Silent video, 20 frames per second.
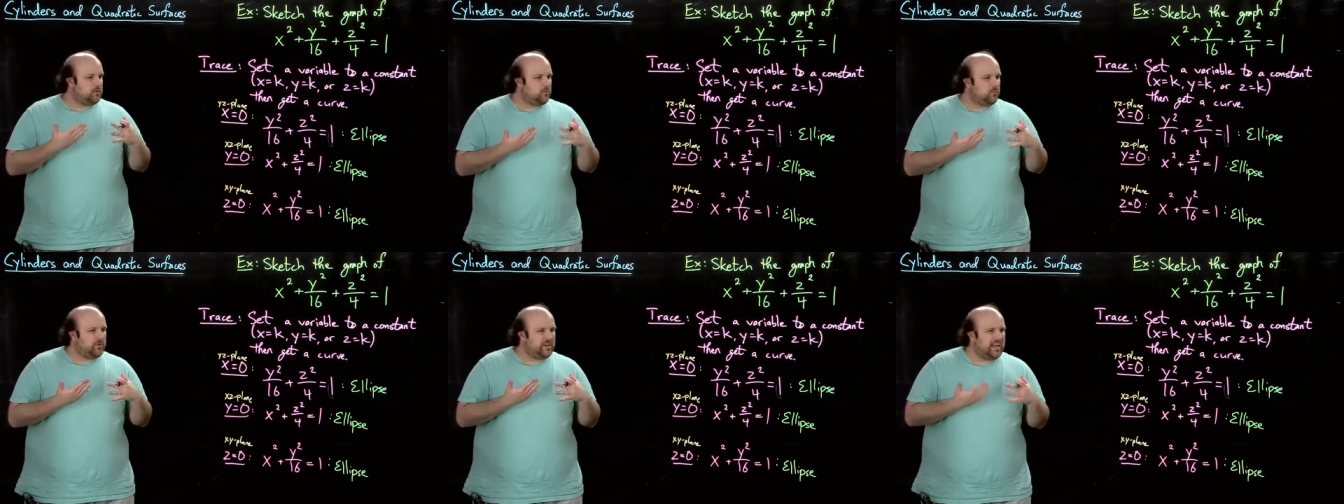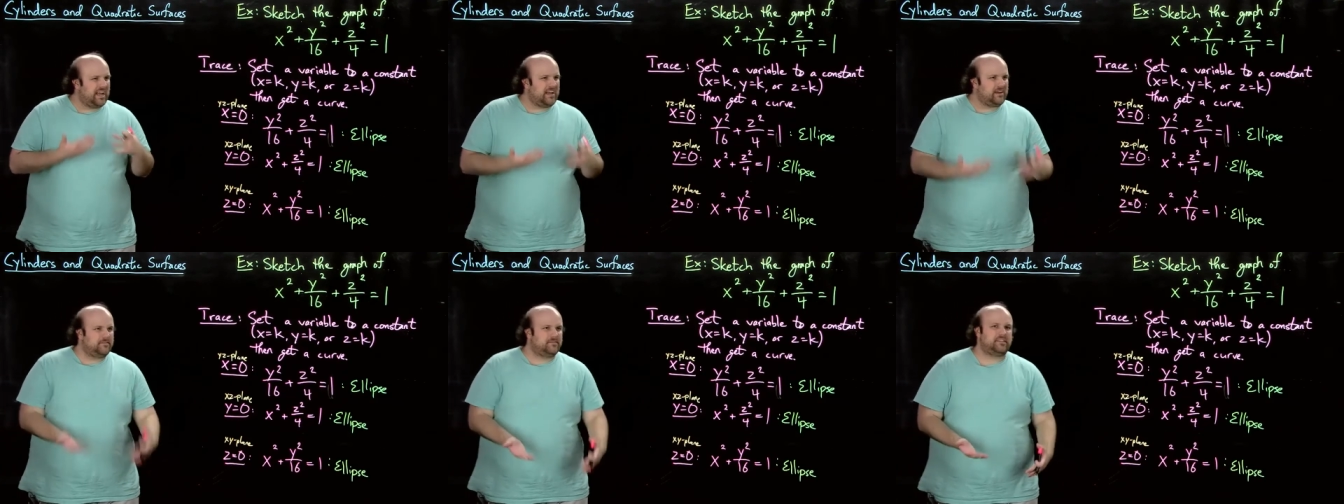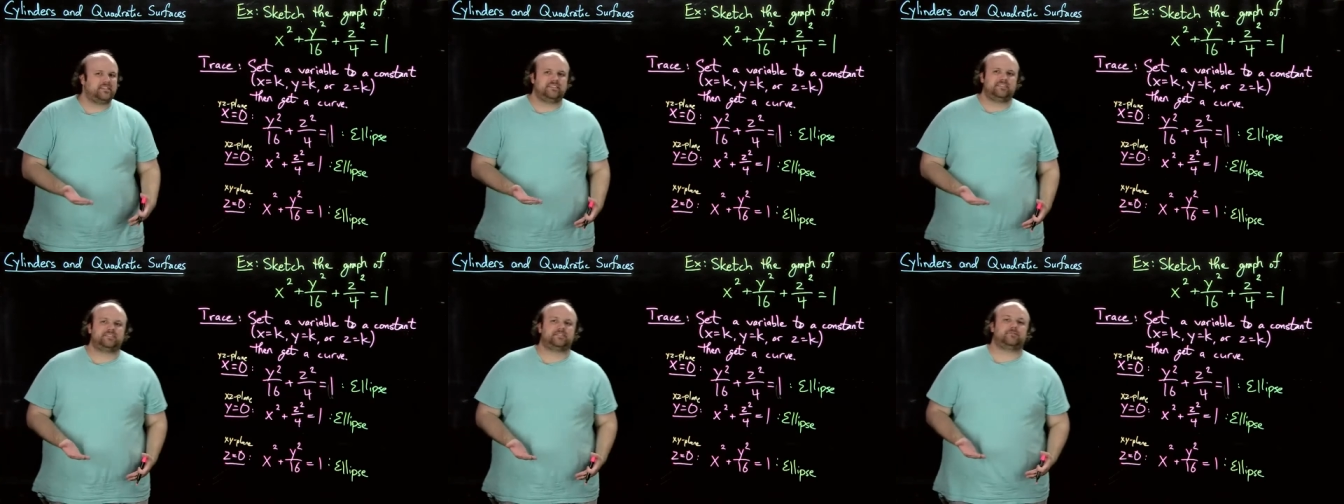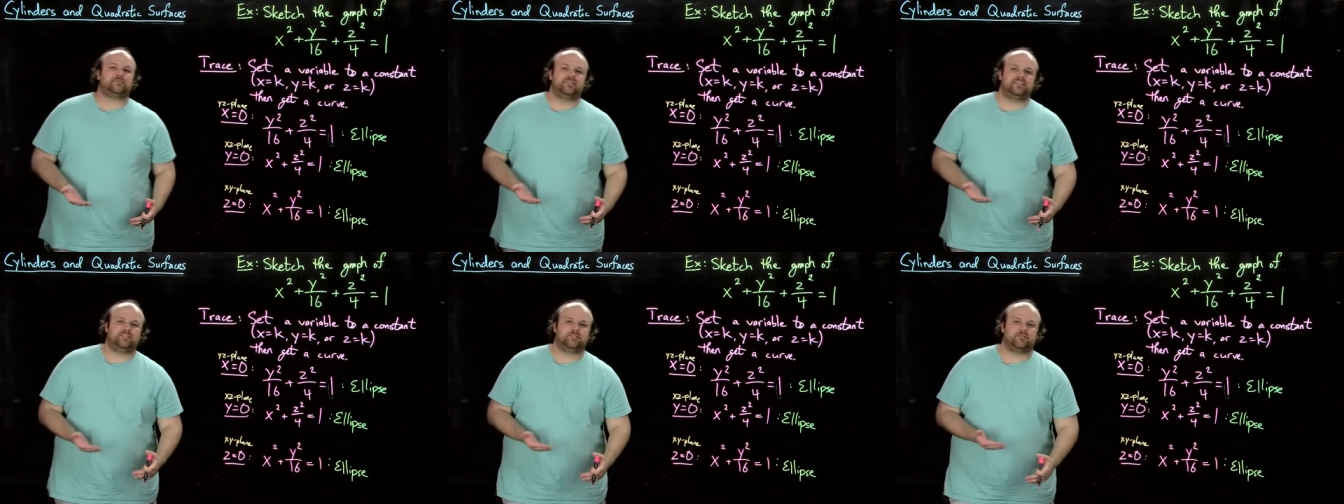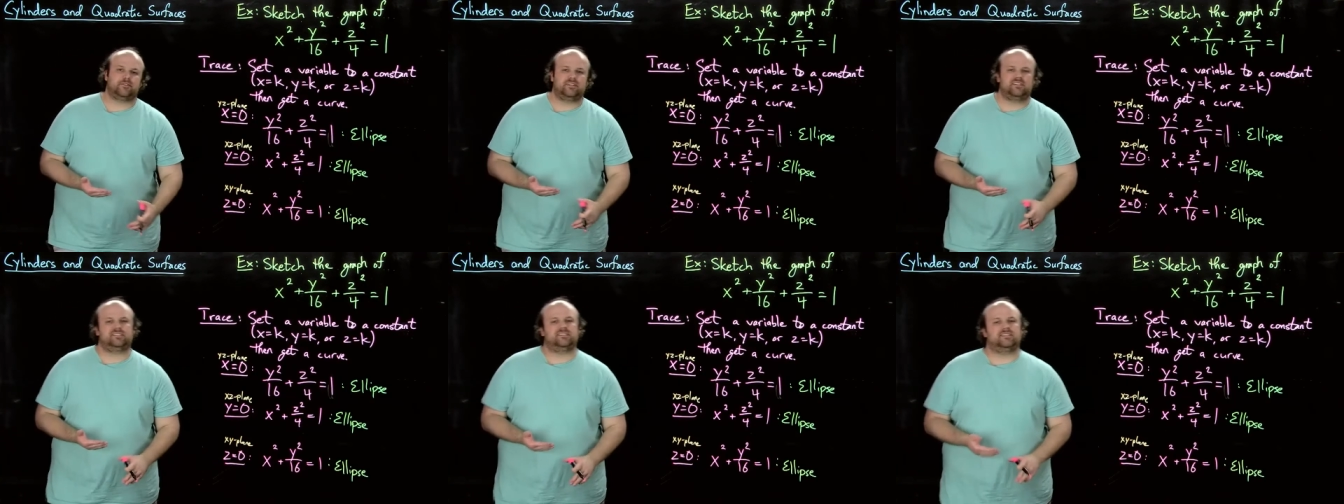we have these three
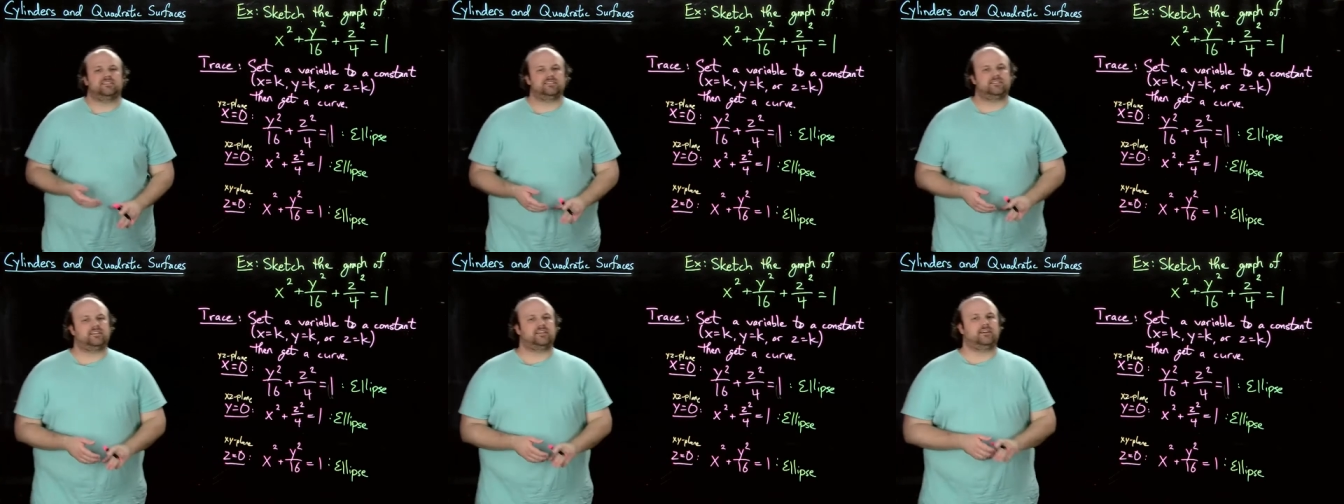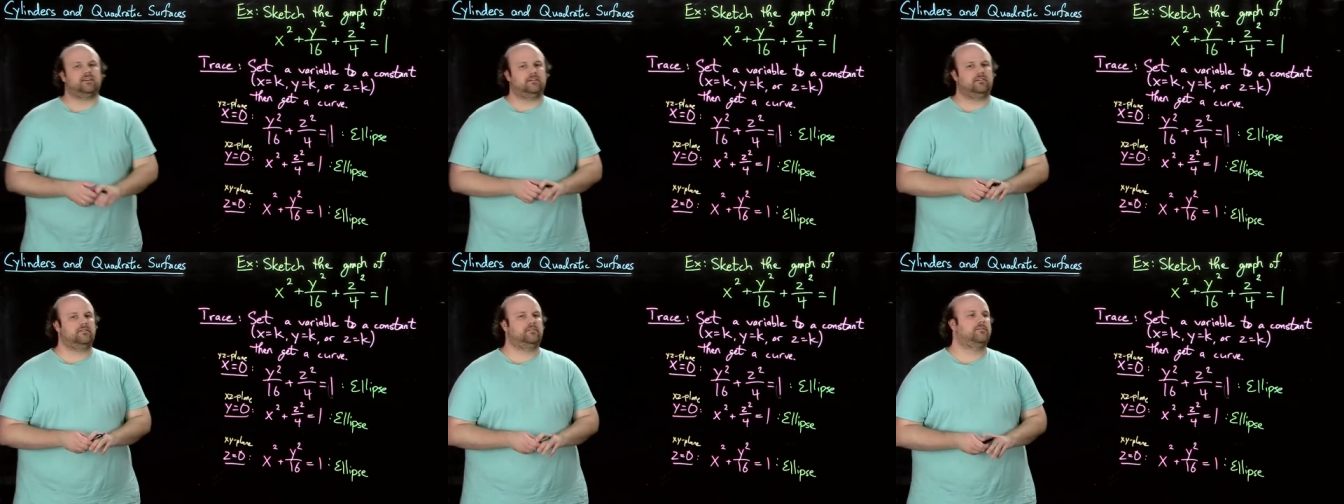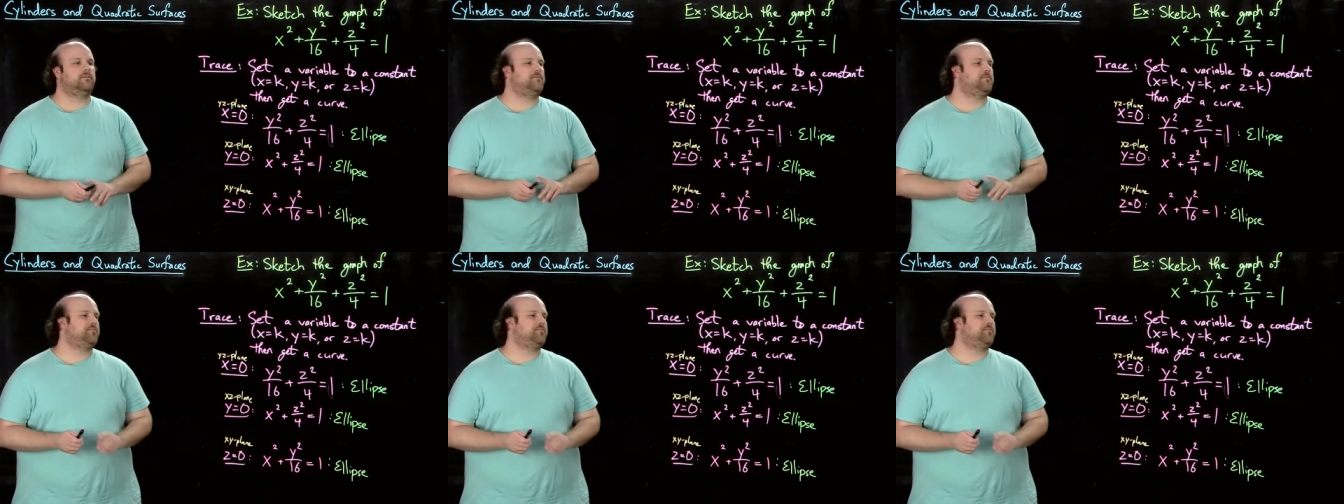traces here.